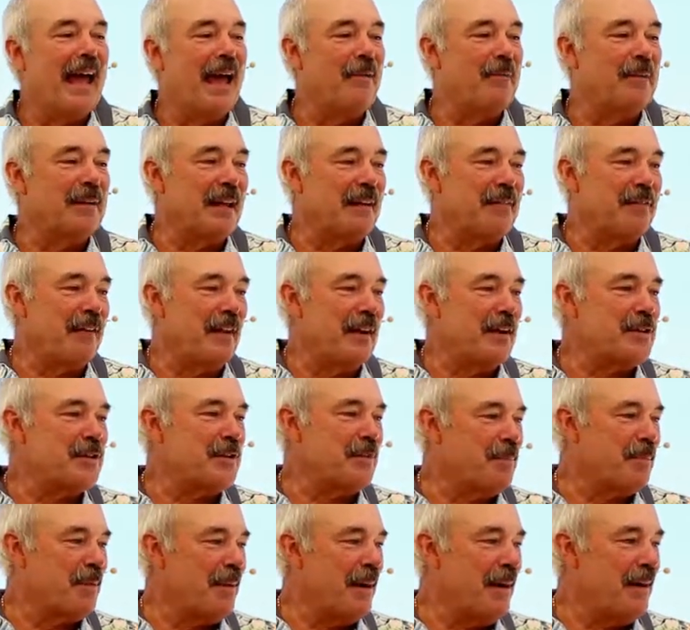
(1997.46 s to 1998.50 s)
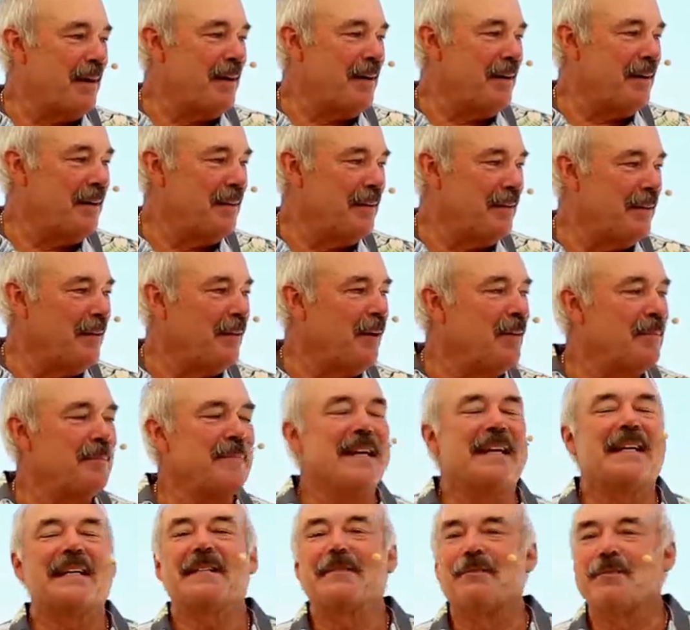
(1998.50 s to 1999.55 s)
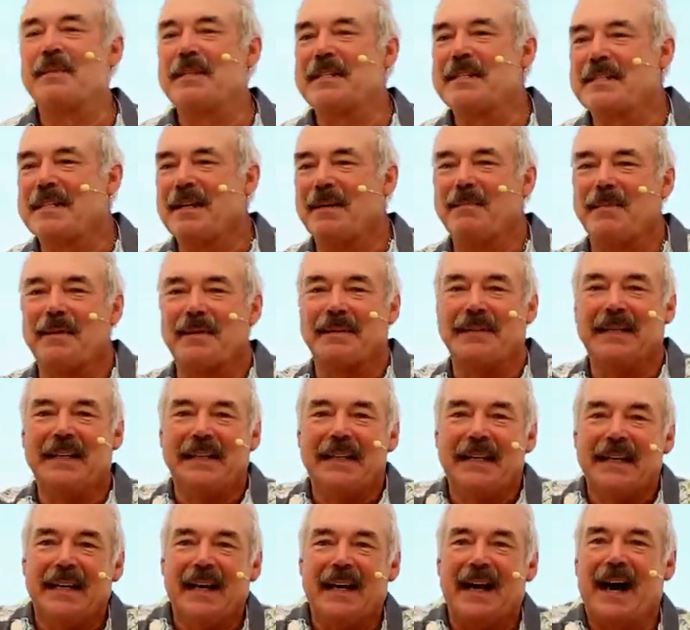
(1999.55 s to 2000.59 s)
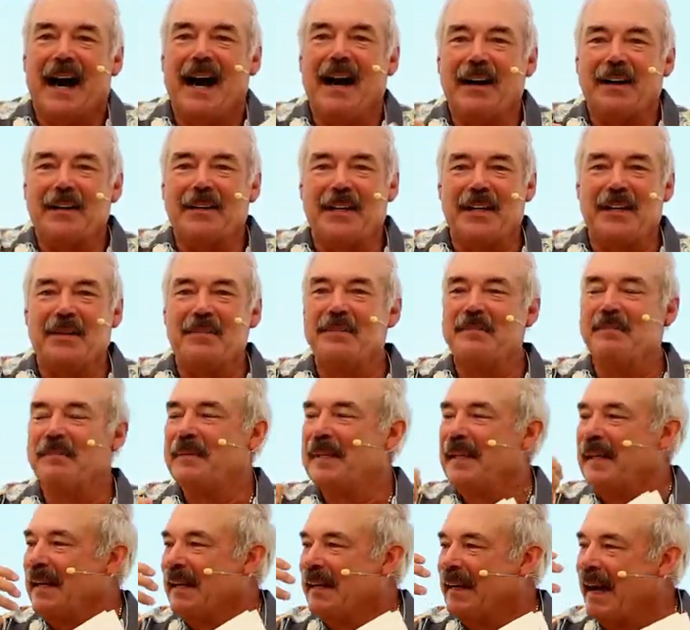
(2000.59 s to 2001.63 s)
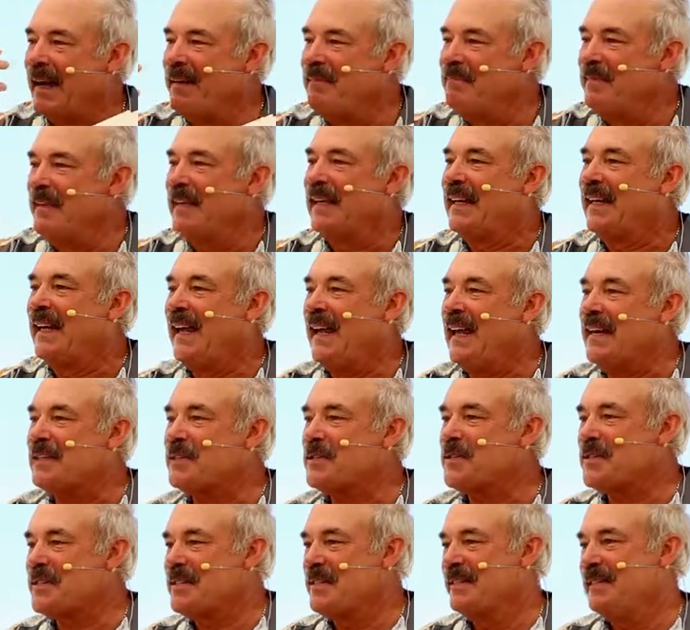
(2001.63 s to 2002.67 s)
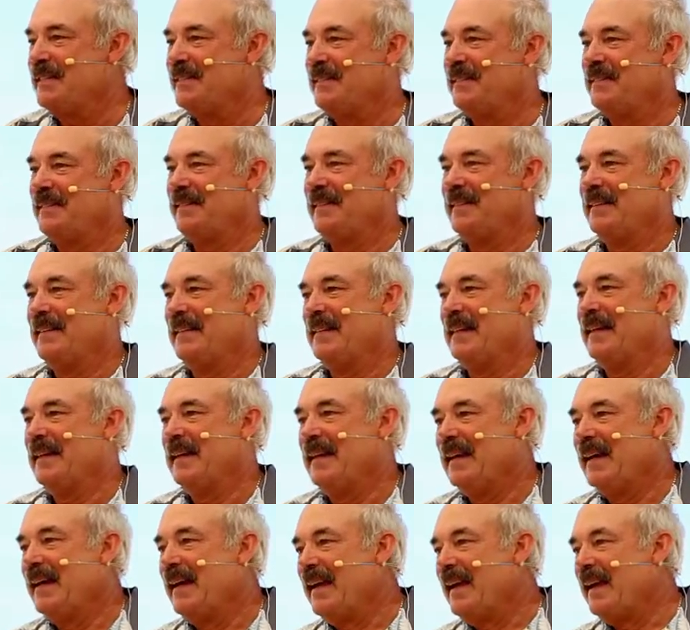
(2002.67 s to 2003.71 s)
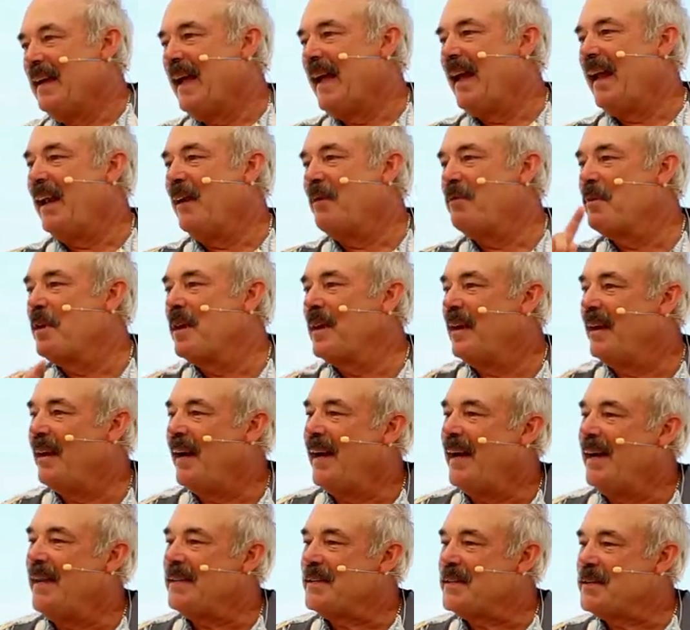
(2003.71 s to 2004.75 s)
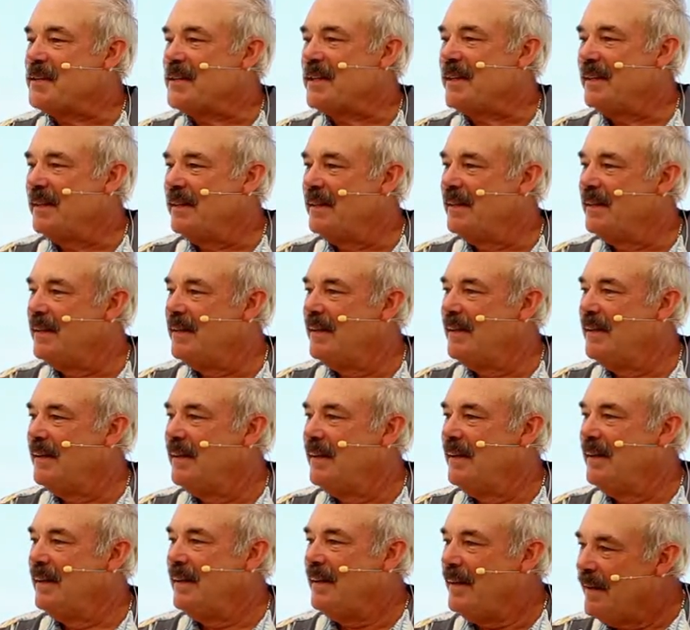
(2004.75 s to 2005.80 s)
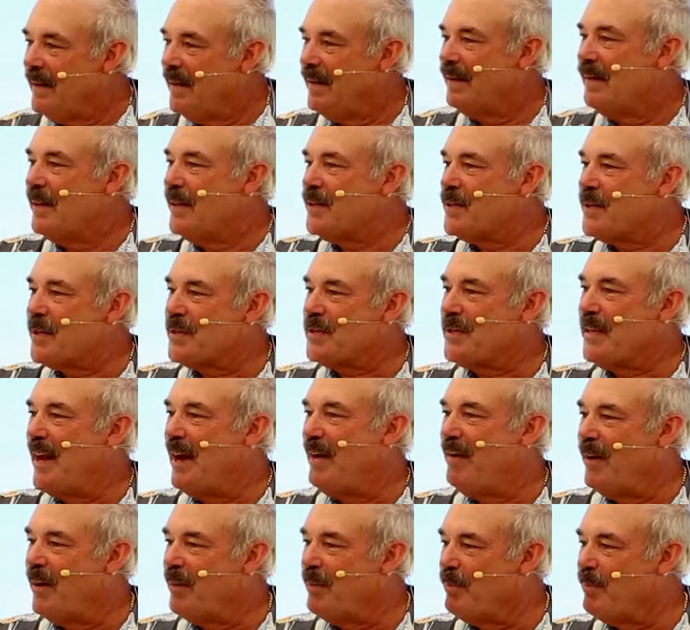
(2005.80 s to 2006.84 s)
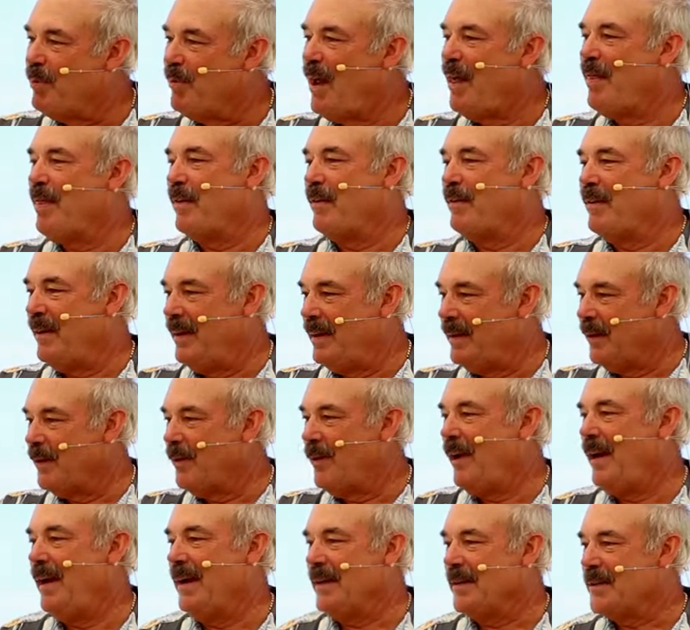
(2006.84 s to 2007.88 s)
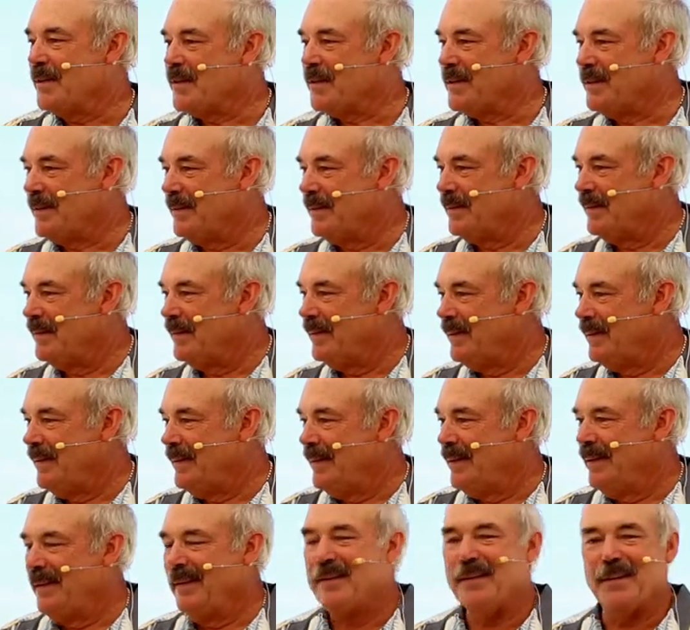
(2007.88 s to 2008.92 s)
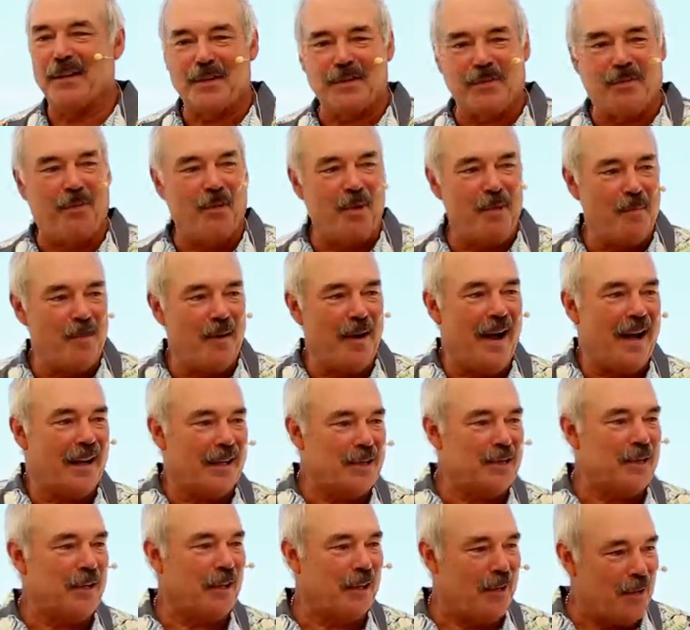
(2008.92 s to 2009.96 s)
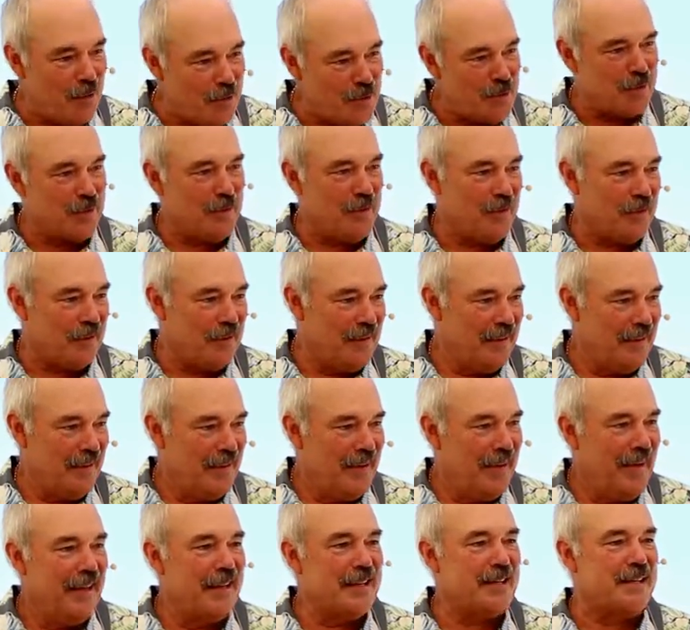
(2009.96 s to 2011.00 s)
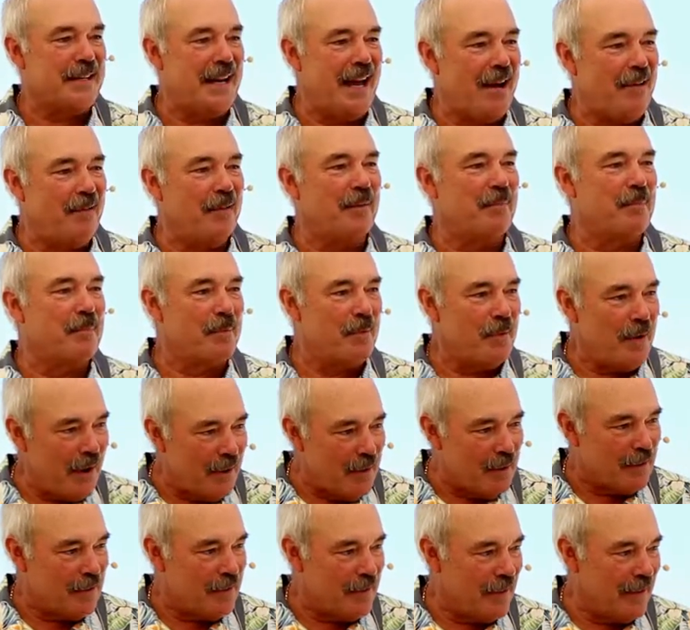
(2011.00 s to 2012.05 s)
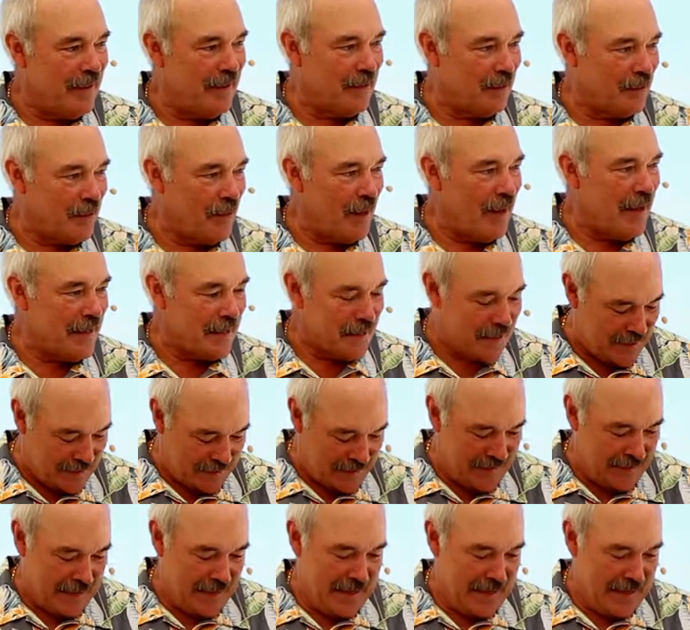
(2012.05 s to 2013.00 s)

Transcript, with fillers: And when they finished the prayer, the old man reached up and hugged him, gave him a kiss, and he realized this is now a brother in Christ, this former executioner is now a brother in Christ.